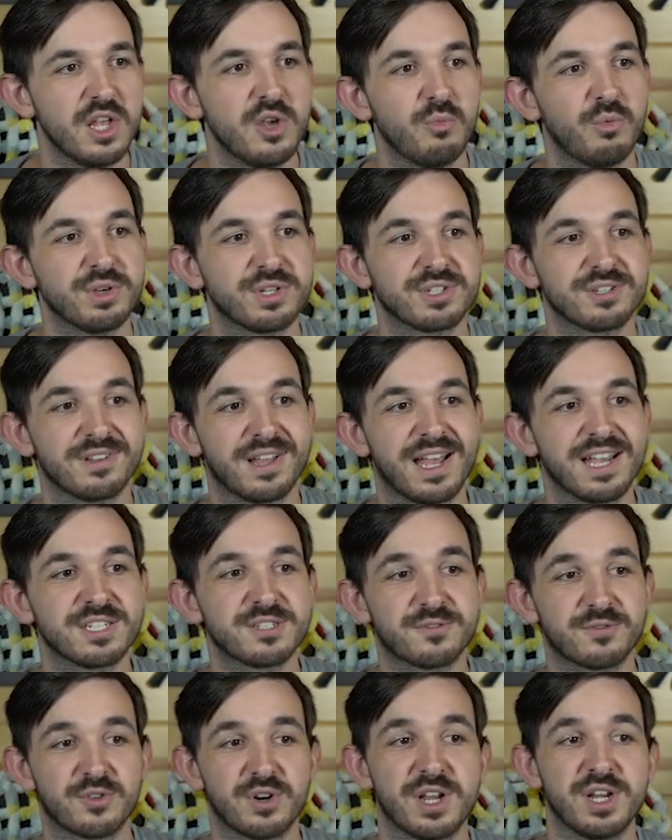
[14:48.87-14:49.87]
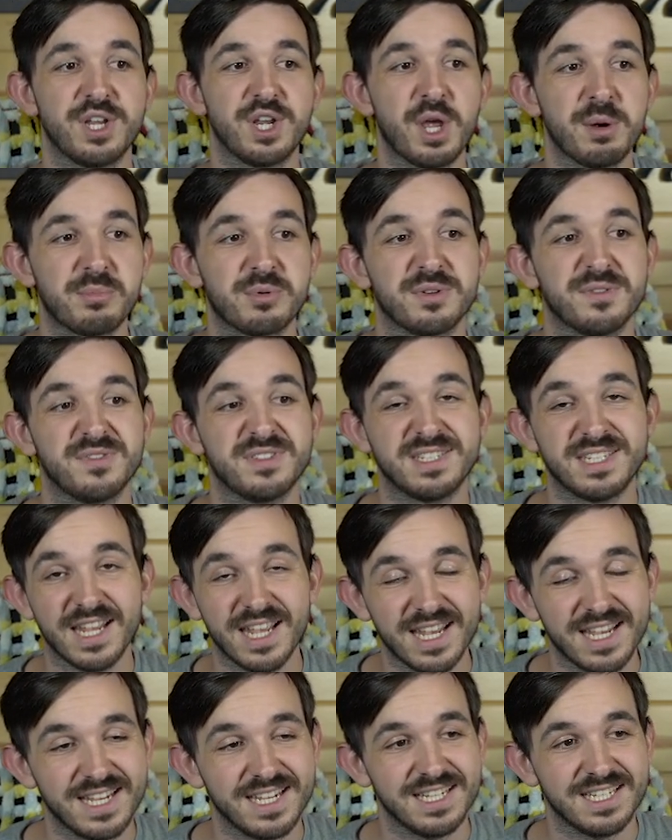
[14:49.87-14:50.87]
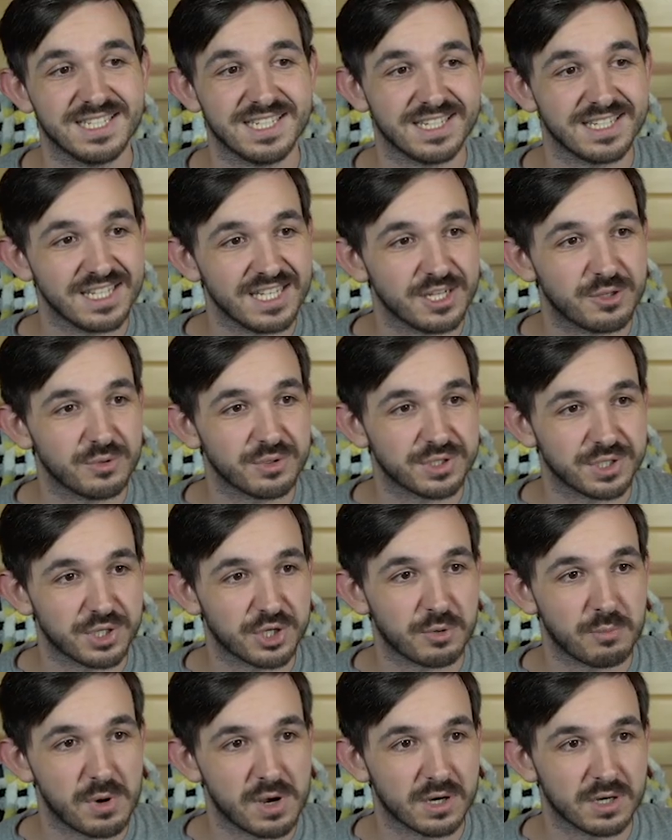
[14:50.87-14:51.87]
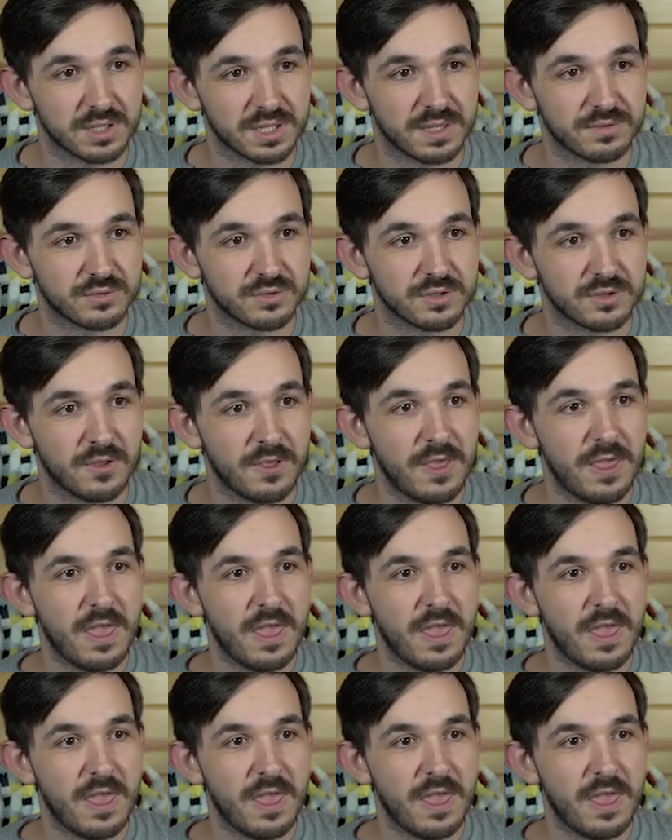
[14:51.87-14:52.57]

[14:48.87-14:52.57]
which last for a number of days equal to your monk level.